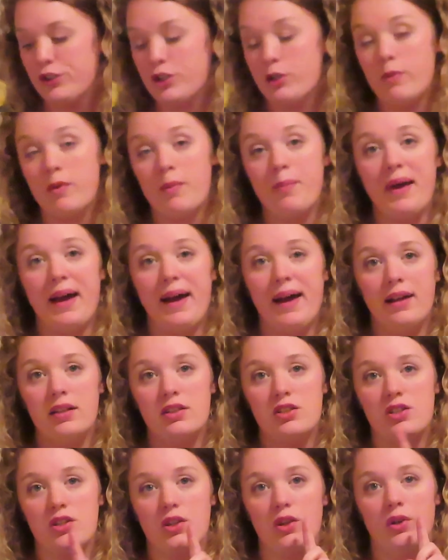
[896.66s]
Tubie
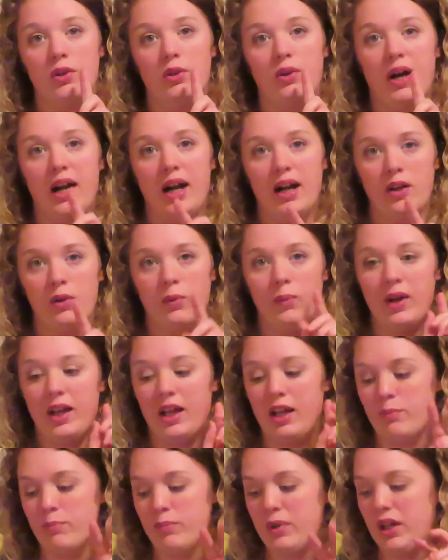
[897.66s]
Pad, so
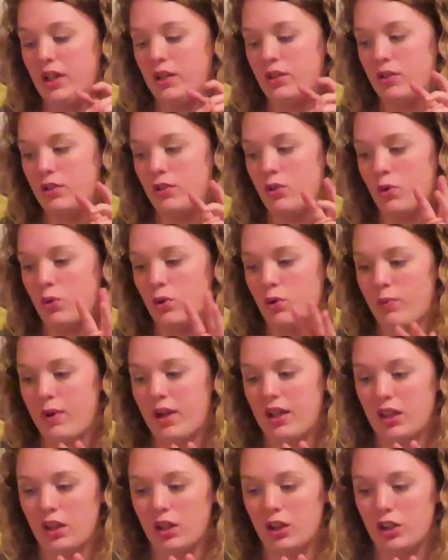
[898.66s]
hideaway, button, or
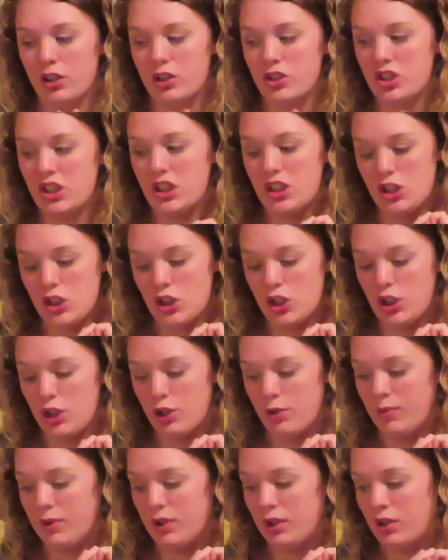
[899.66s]
regular
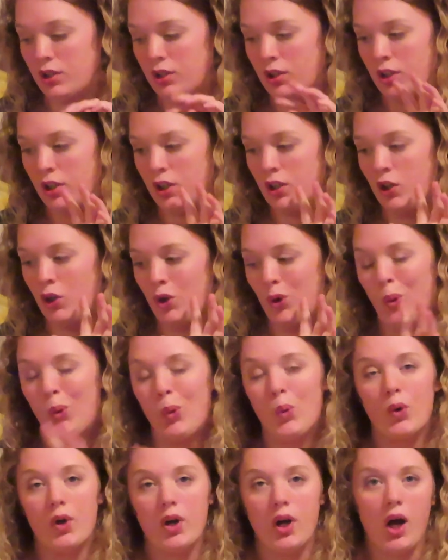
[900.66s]
Gtube,
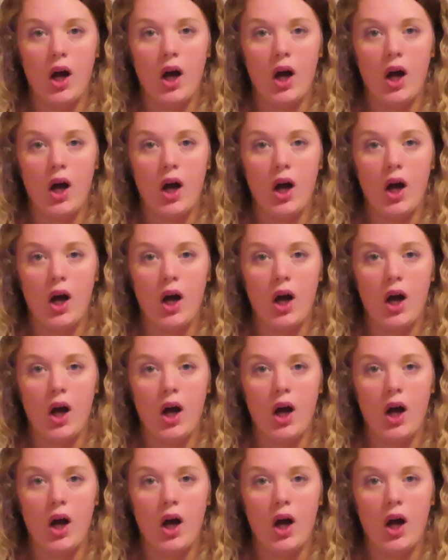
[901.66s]
or a